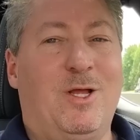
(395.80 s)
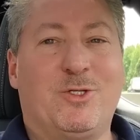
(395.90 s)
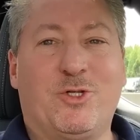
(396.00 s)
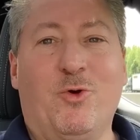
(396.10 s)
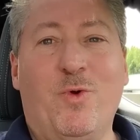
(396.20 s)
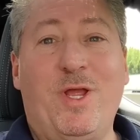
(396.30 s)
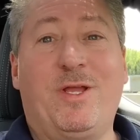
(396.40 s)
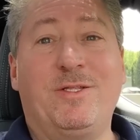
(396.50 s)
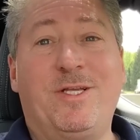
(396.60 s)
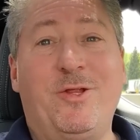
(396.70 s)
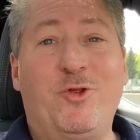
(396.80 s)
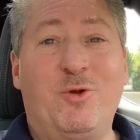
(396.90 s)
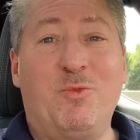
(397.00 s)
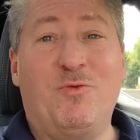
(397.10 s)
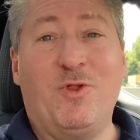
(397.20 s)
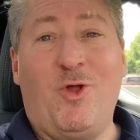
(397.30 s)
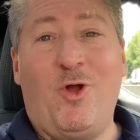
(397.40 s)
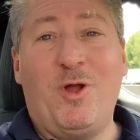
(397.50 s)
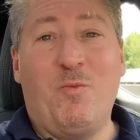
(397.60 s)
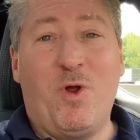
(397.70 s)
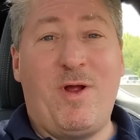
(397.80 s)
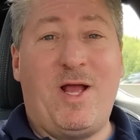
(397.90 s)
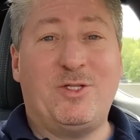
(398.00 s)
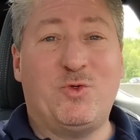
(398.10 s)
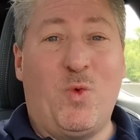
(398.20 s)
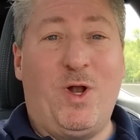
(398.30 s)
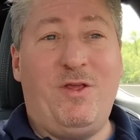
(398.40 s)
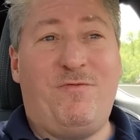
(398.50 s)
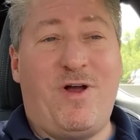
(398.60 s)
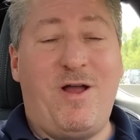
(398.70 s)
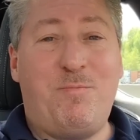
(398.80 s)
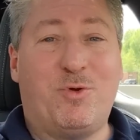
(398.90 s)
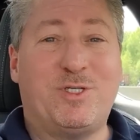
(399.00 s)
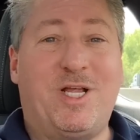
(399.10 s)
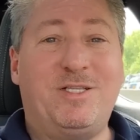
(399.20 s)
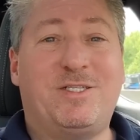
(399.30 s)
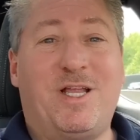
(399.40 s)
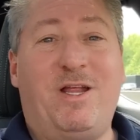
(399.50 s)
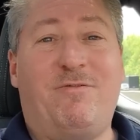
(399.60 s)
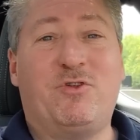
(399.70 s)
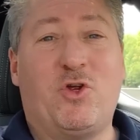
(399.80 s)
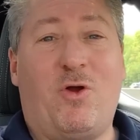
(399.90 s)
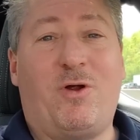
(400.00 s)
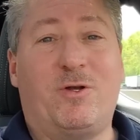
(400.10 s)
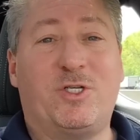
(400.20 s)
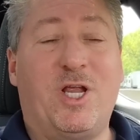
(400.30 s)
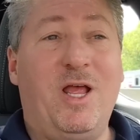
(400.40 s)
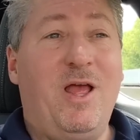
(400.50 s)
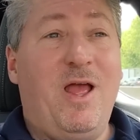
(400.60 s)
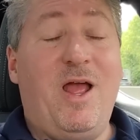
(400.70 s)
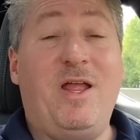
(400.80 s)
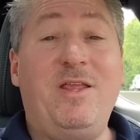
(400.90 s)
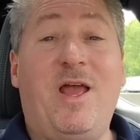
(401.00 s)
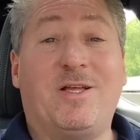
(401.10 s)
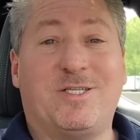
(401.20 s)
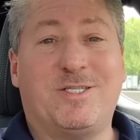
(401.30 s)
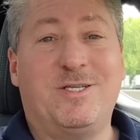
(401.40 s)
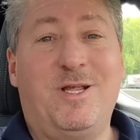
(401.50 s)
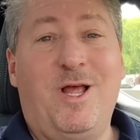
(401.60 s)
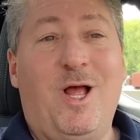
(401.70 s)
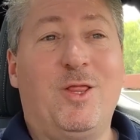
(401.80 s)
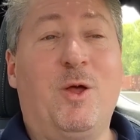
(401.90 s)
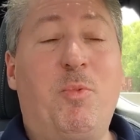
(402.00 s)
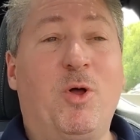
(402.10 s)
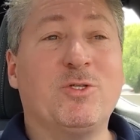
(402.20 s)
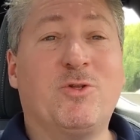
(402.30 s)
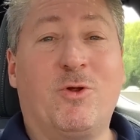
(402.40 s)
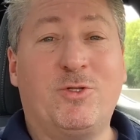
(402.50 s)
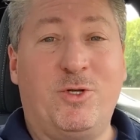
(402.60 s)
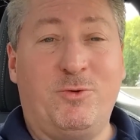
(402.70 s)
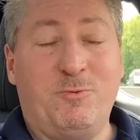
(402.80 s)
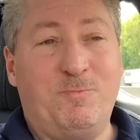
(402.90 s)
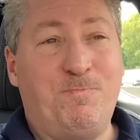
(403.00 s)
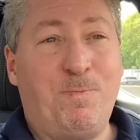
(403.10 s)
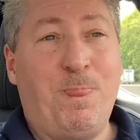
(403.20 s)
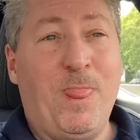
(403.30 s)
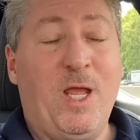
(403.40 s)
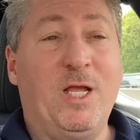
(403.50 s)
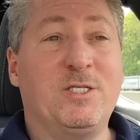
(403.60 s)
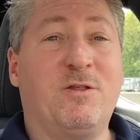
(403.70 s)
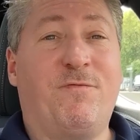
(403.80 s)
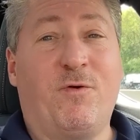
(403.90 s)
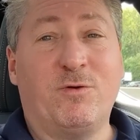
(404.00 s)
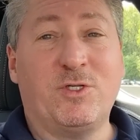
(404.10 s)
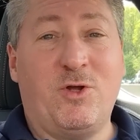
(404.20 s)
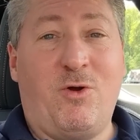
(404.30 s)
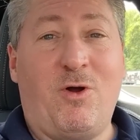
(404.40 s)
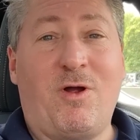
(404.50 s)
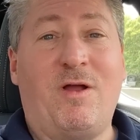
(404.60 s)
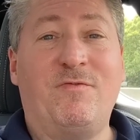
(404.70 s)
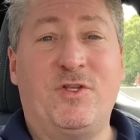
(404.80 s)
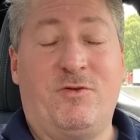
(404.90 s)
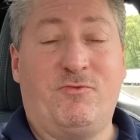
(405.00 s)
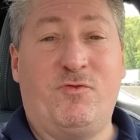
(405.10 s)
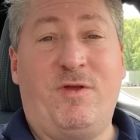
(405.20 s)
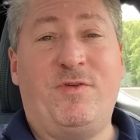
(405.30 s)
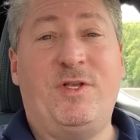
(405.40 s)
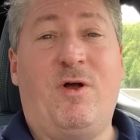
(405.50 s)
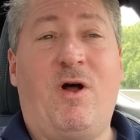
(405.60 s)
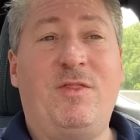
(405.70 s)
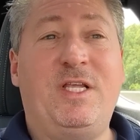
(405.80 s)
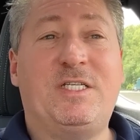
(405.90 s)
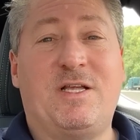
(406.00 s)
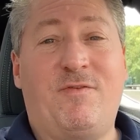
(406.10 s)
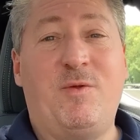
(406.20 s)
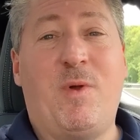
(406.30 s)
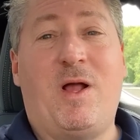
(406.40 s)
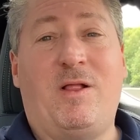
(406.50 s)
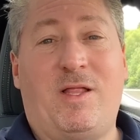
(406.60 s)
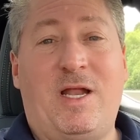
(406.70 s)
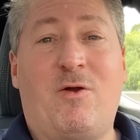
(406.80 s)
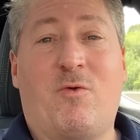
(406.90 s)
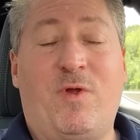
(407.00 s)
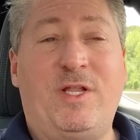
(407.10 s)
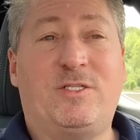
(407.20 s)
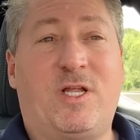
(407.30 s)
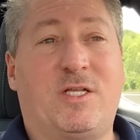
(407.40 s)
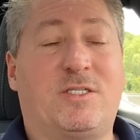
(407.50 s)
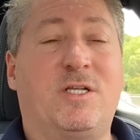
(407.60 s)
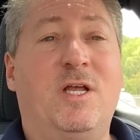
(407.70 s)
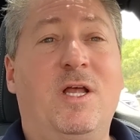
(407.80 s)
So we continue to move along, and we're at 25% state of charge. And yes, the Polestar 2 is the first car I've driven on the 70 mile an hour range test